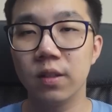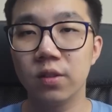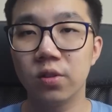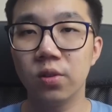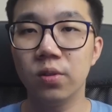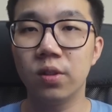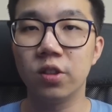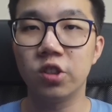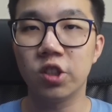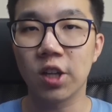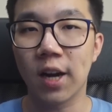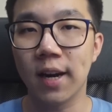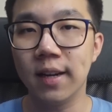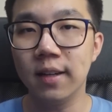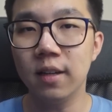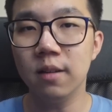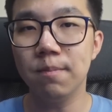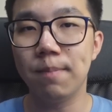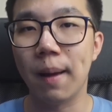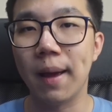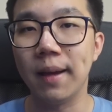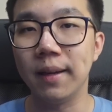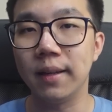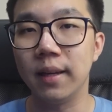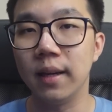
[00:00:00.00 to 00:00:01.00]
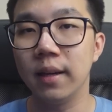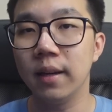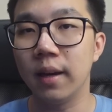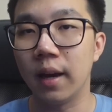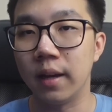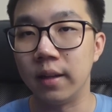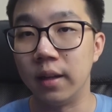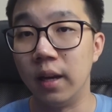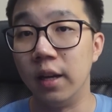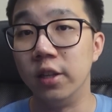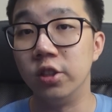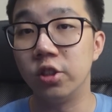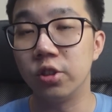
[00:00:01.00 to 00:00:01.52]
So the China Banking
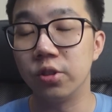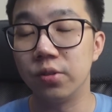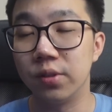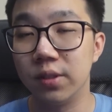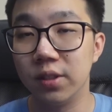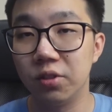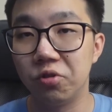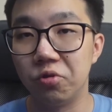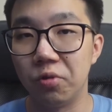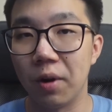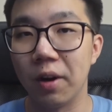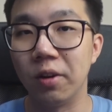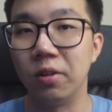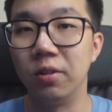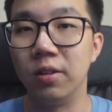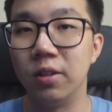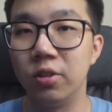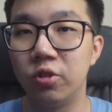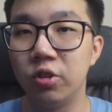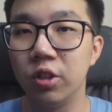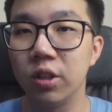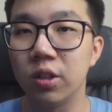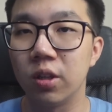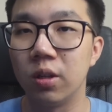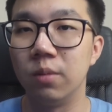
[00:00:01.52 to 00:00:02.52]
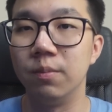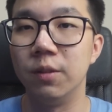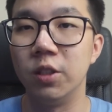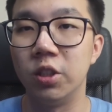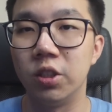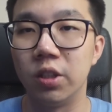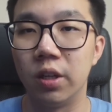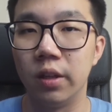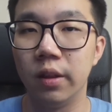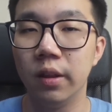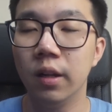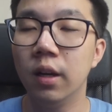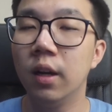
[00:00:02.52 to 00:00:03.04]
and Insurance Regulatory
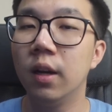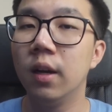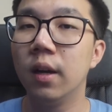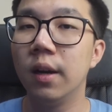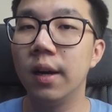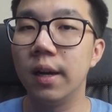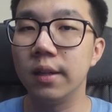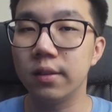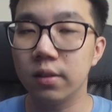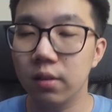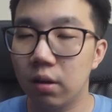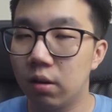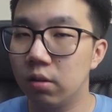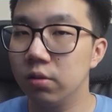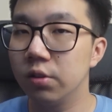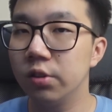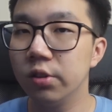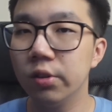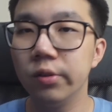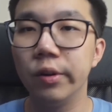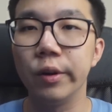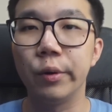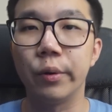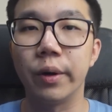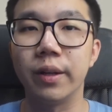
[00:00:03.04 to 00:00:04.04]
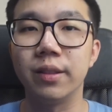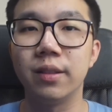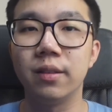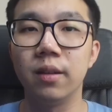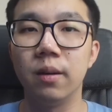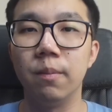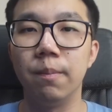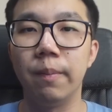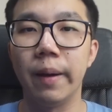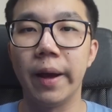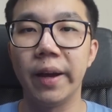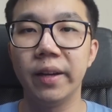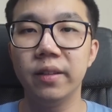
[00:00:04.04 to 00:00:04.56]
Commission has also
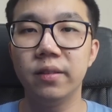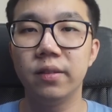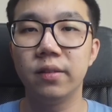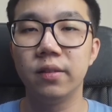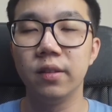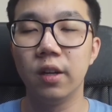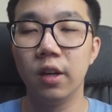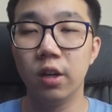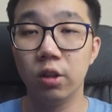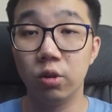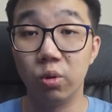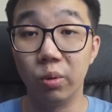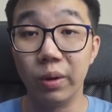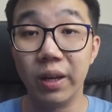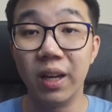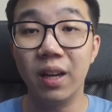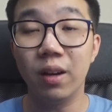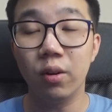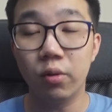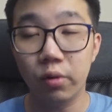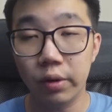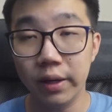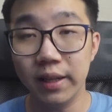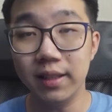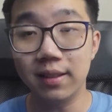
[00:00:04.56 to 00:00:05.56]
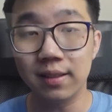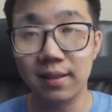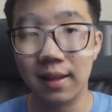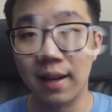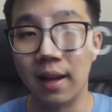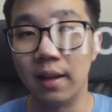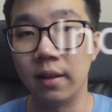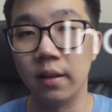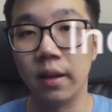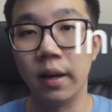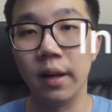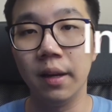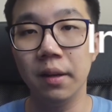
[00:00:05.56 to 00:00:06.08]
requested banks to increase
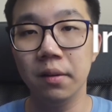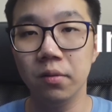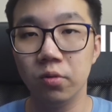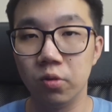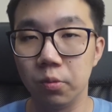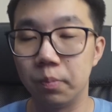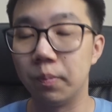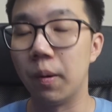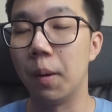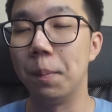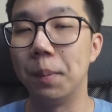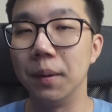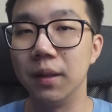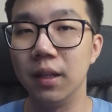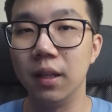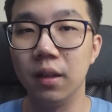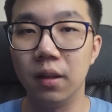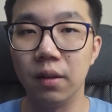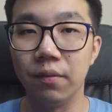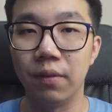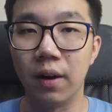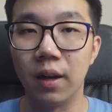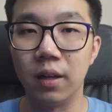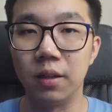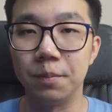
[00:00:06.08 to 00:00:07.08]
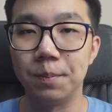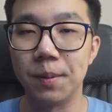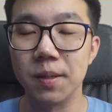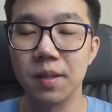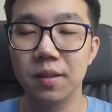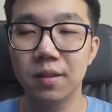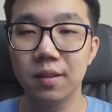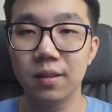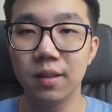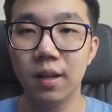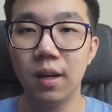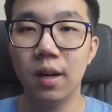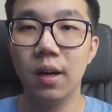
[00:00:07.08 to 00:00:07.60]
lending to property
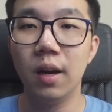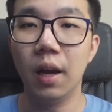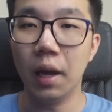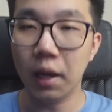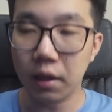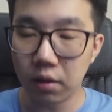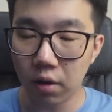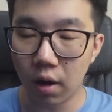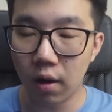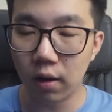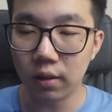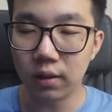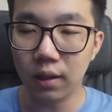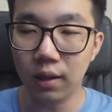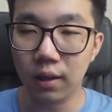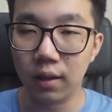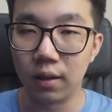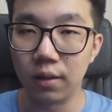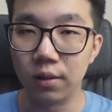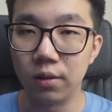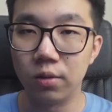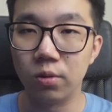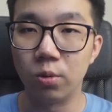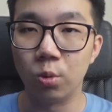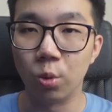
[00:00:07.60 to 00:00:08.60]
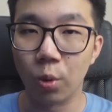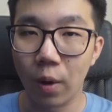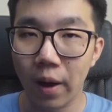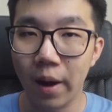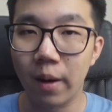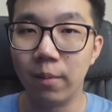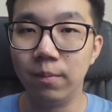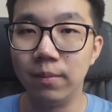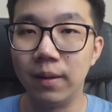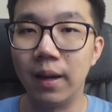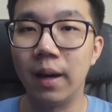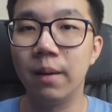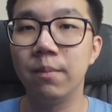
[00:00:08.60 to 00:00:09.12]
developers in order to
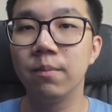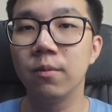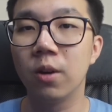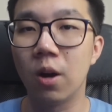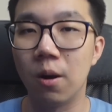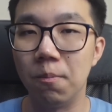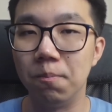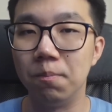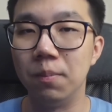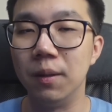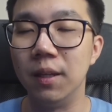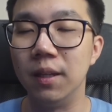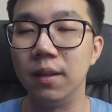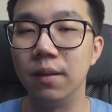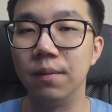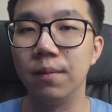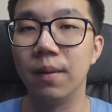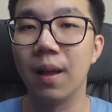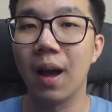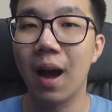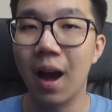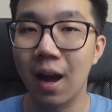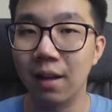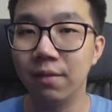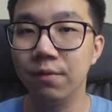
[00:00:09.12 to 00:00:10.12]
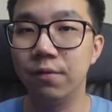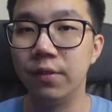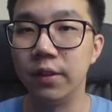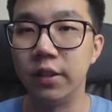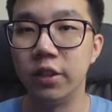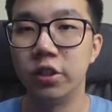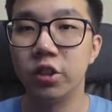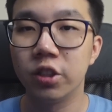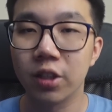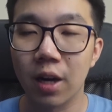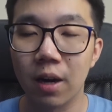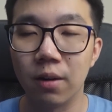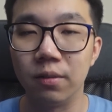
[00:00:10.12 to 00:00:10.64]
help them complete
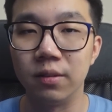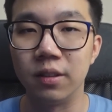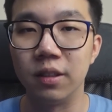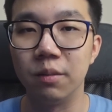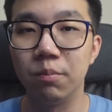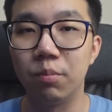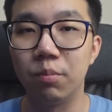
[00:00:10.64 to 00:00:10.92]
unfinished housing